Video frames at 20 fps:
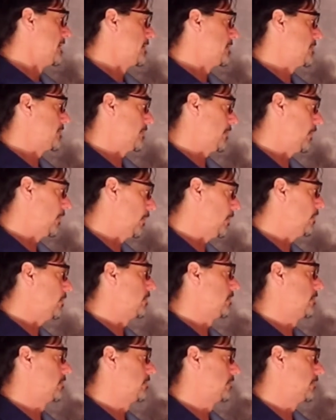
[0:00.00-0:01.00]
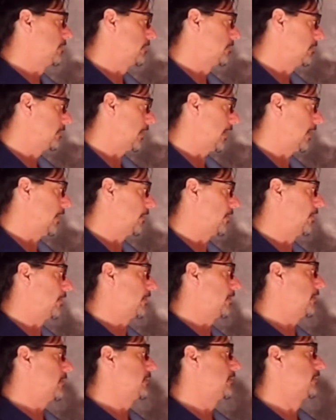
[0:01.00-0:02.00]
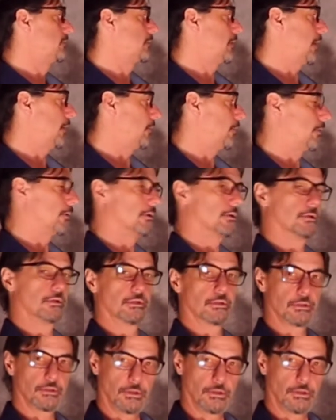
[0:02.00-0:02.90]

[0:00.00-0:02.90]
So, cowherder